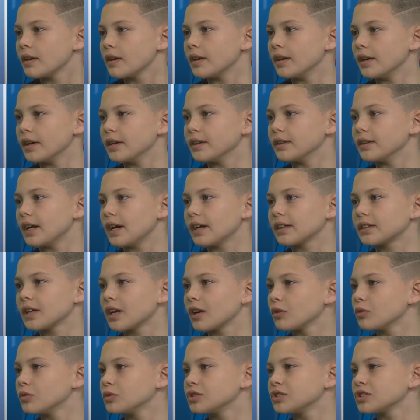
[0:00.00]
And I
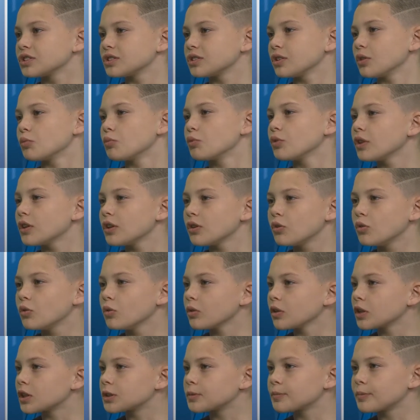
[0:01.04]
thought it was just a really
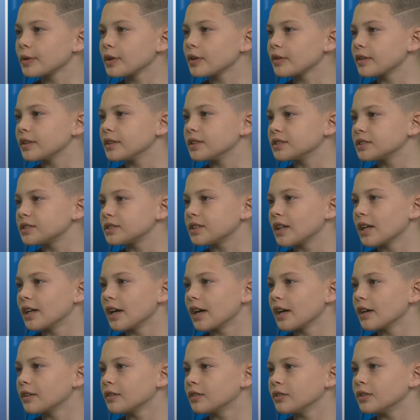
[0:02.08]
cool experience that
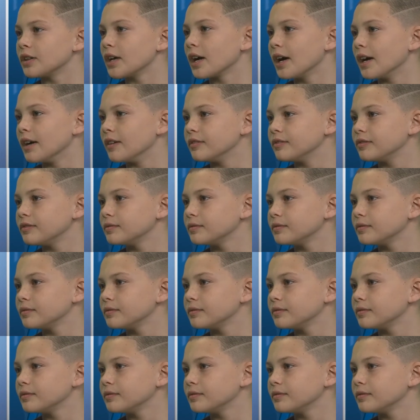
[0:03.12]
I could have.